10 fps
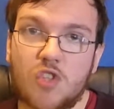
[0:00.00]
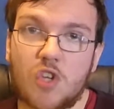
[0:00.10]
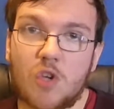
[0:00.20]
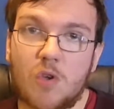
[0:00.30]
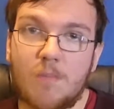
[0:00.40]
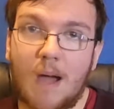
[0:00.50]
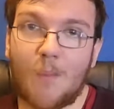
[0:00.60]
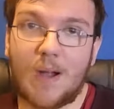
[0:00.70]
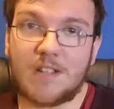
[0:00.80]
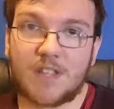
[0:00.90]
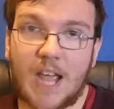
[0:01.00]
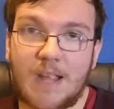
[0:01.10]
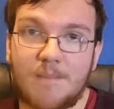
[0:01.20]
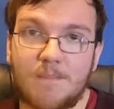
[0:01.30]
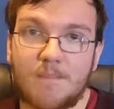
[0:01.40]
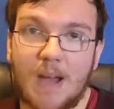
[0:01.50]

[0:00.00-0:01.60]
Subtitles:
to my weight gain